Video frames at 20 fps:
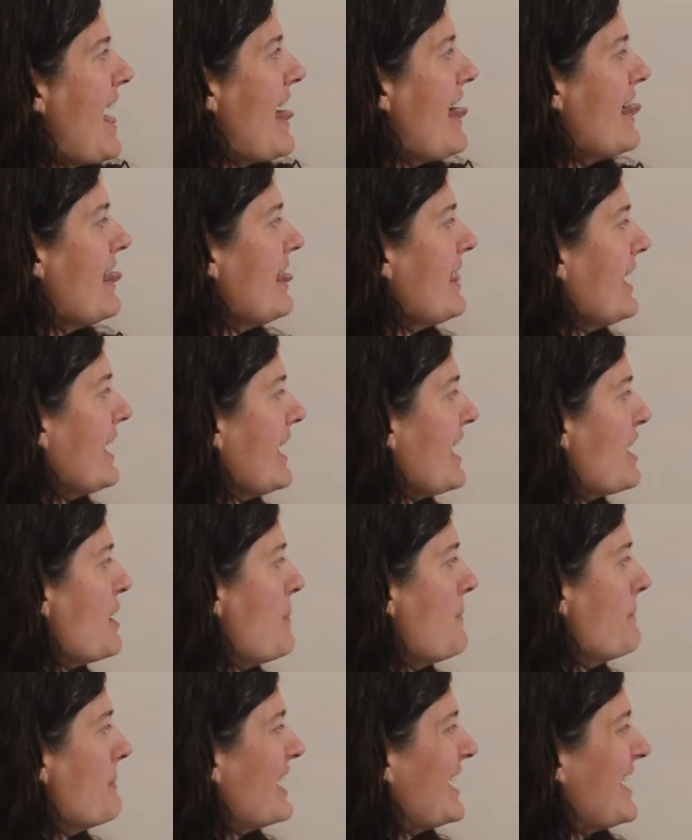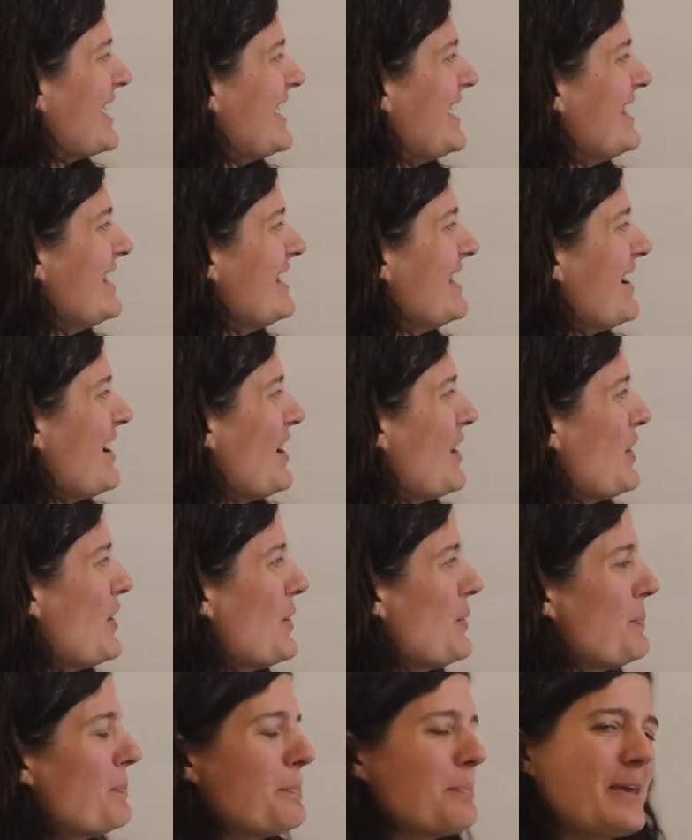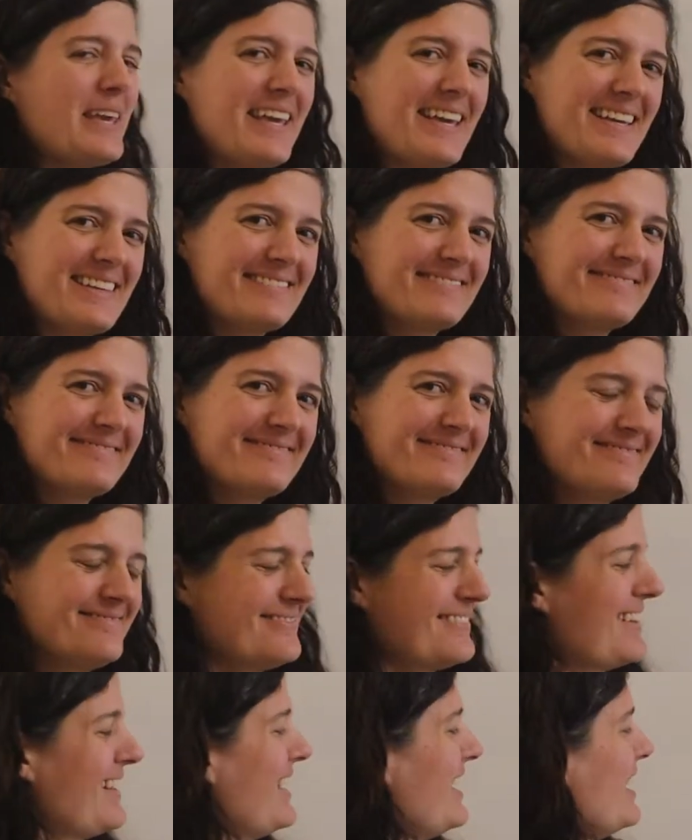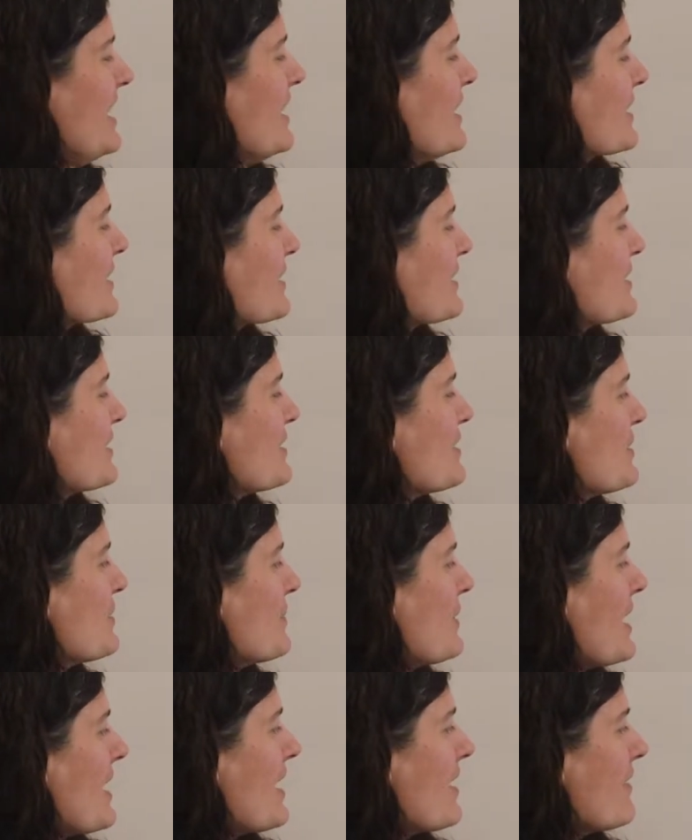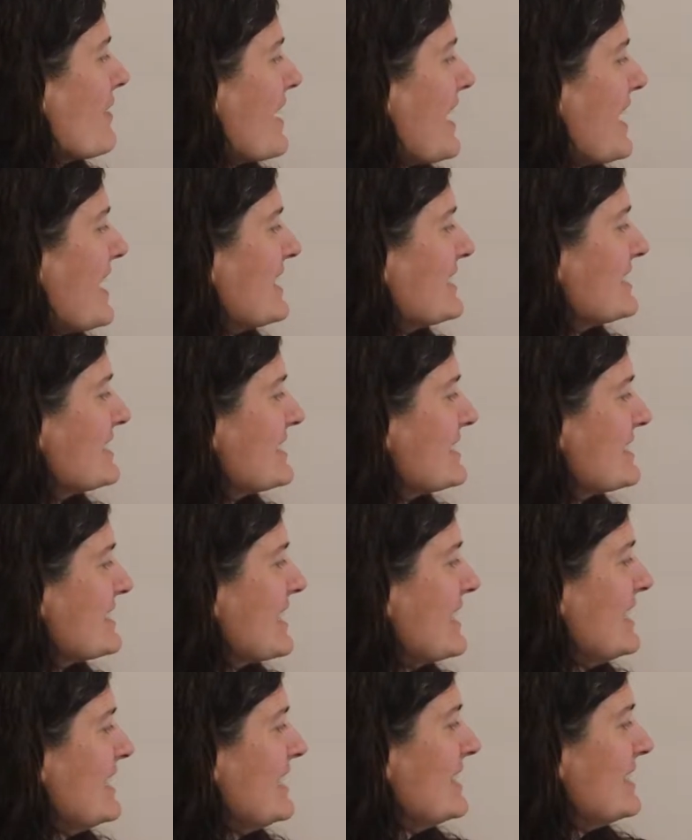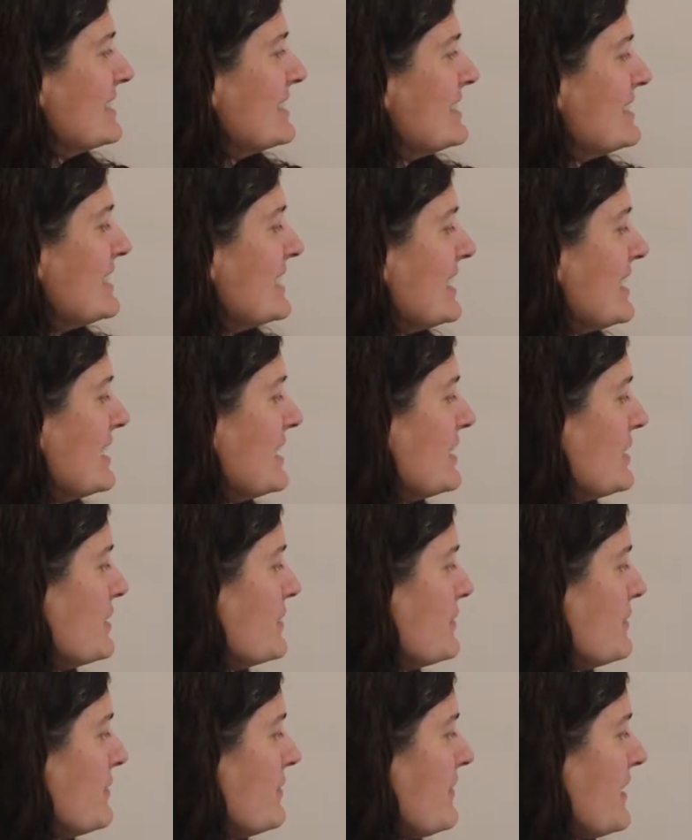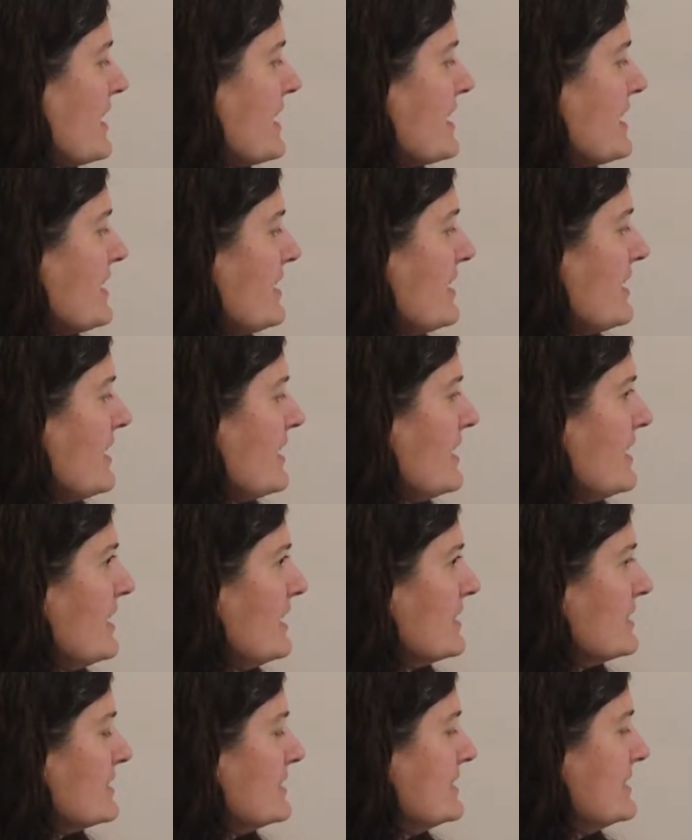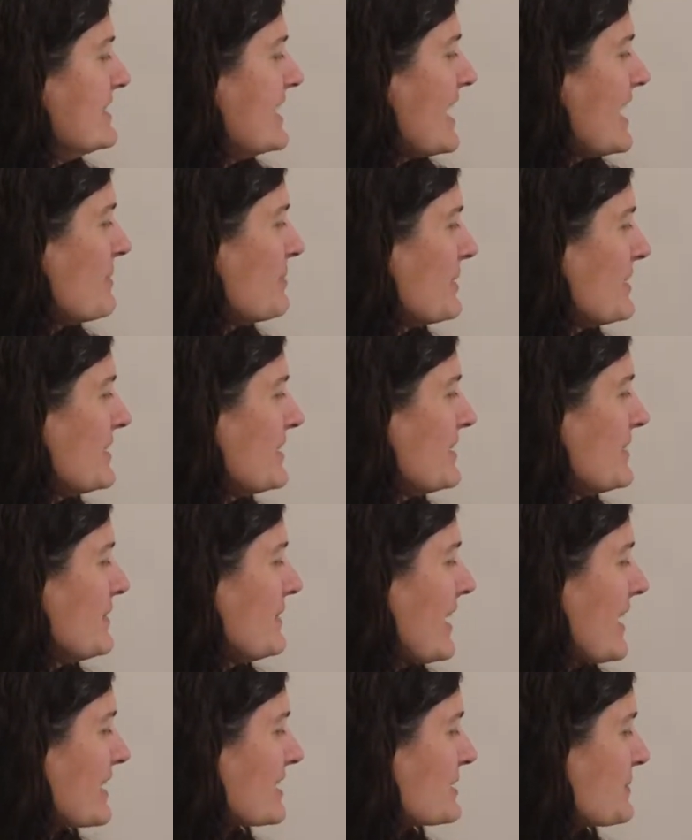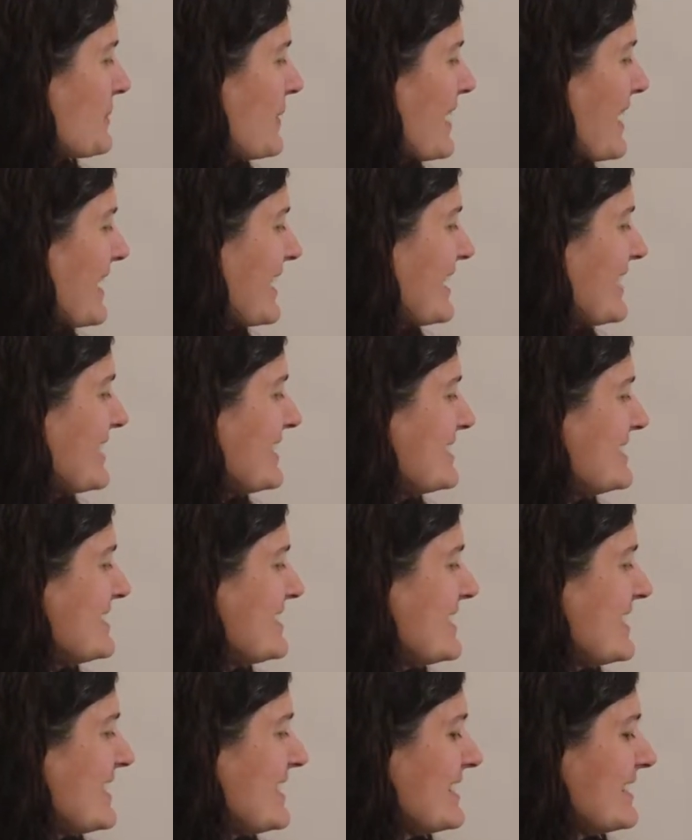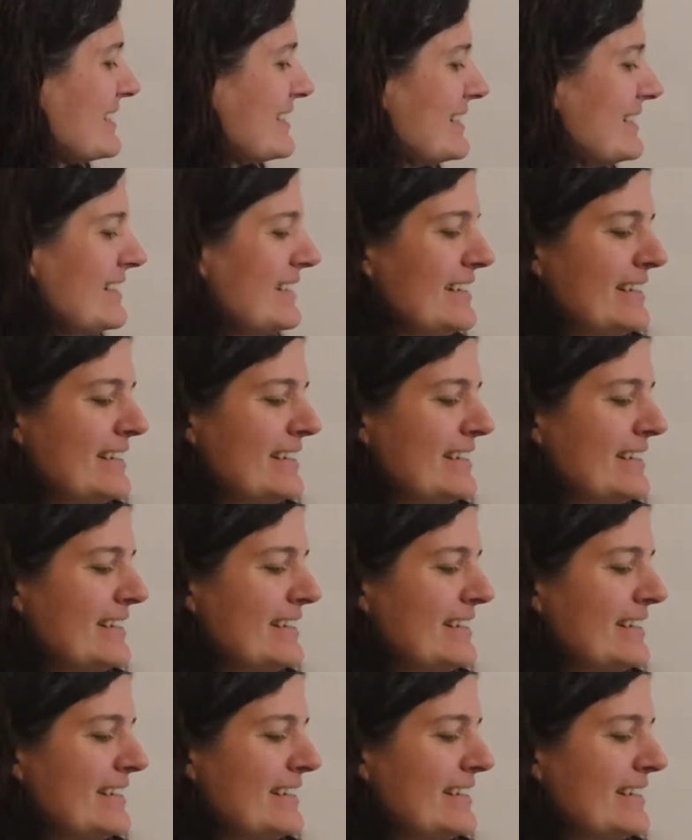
L M N O P Q R S T U V W X Y and Z.